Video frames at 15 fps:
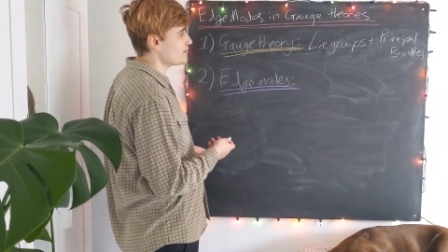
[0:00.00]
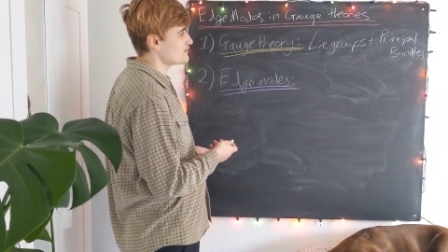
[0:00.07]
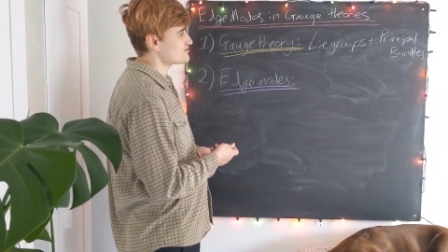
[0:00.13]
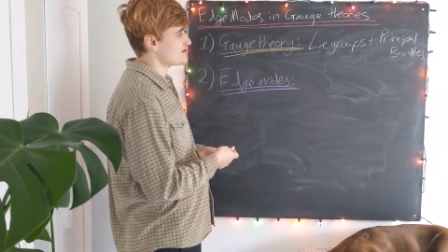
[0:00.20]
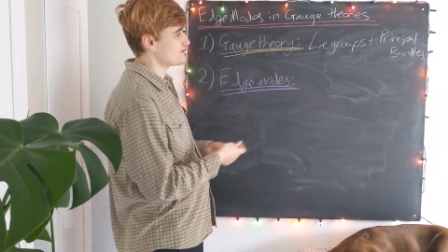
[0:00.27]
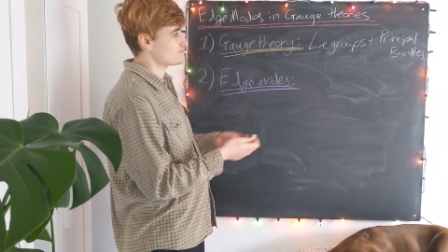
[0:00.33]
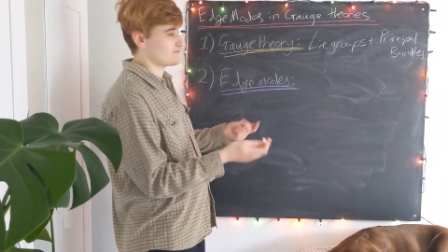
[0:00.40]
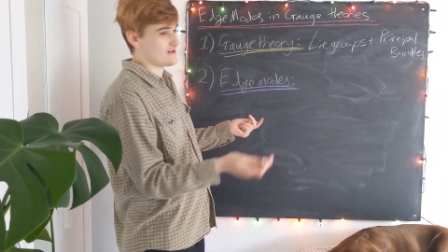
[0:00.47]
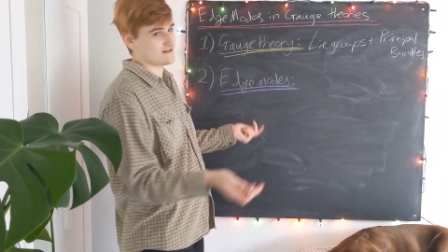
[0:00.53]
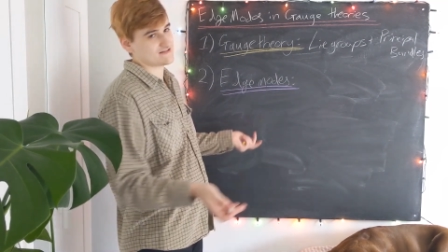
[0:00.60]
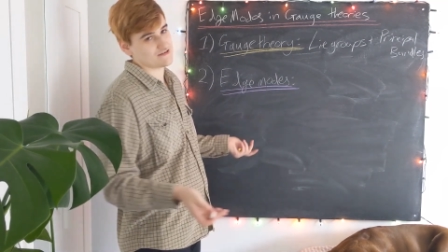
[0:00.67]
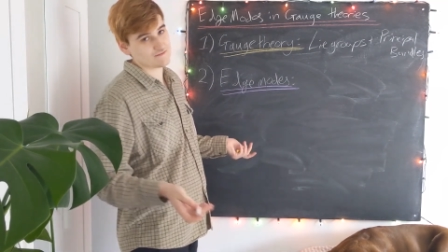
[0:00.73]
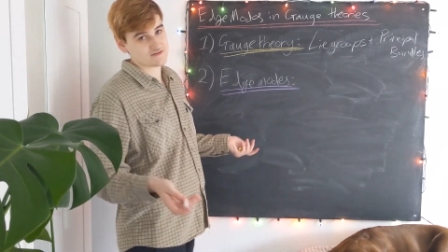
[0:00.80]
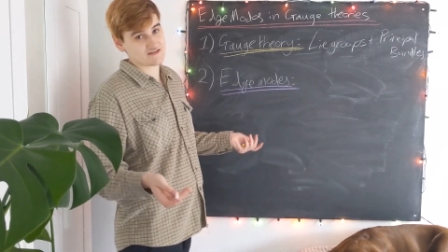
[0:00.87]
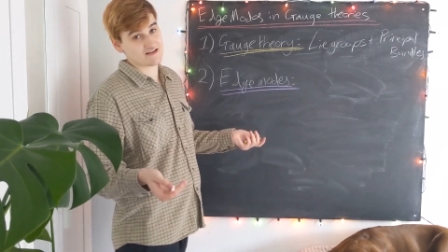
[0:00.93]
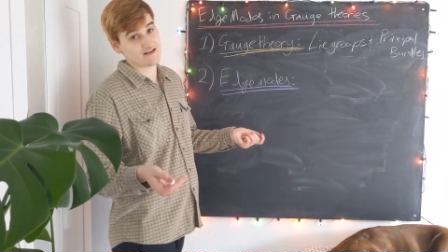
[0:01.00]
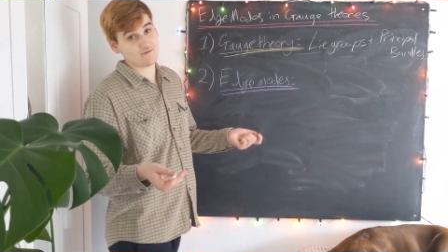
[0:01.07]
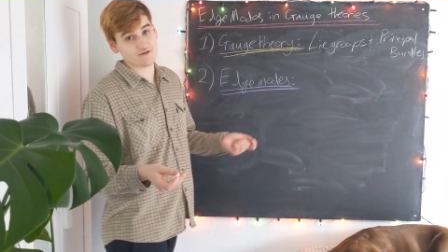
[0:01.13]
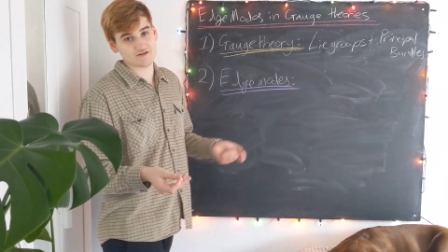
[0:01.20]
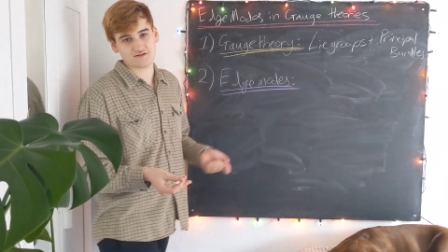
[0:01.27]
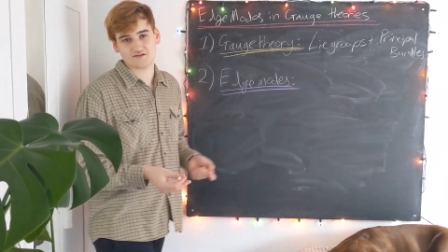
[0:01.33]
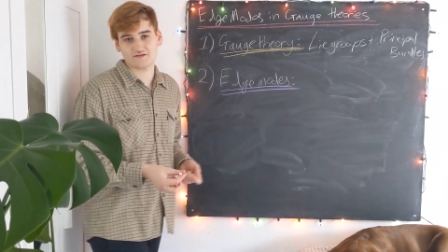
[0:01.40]
general relativity,
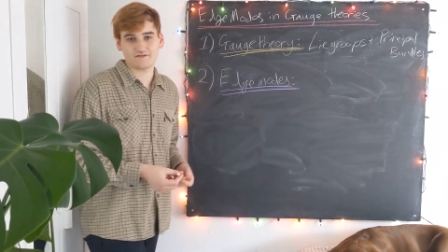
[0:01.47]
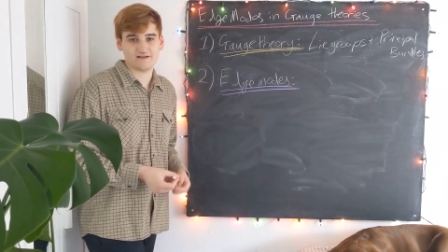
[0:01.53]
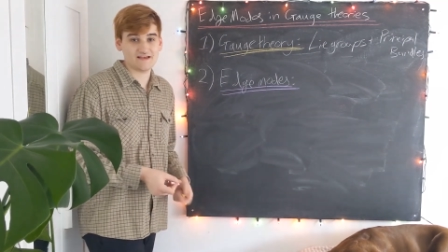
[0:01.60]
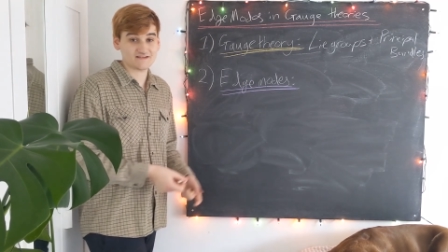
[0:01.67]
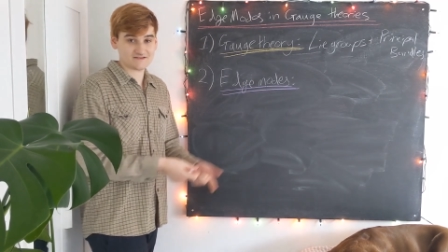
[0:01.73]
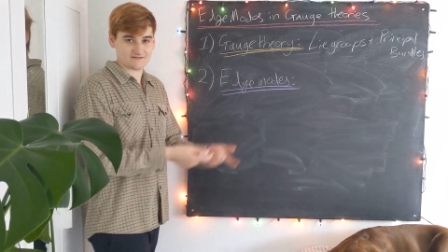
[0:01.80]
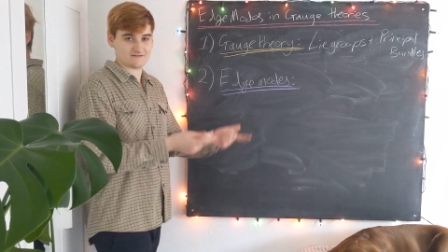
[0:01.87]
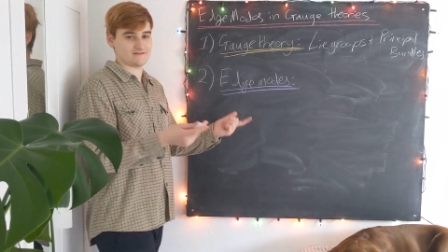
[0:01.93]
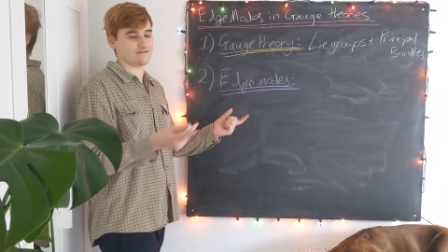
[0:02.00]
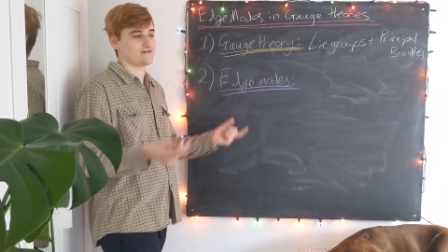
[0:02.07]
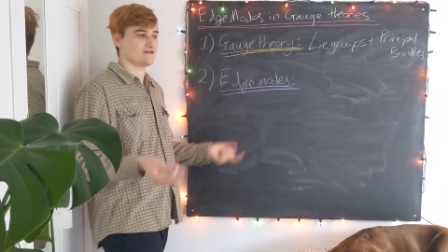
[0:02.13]
which isn't